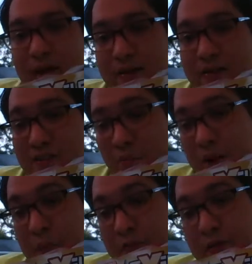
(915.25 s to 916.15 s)
on its
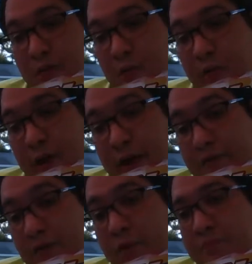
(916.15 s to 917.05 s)
proper numbering
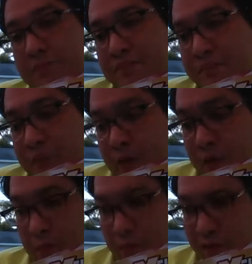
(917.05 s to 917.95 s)
either,
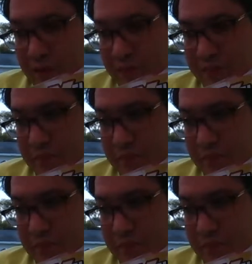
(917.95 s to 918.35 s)
but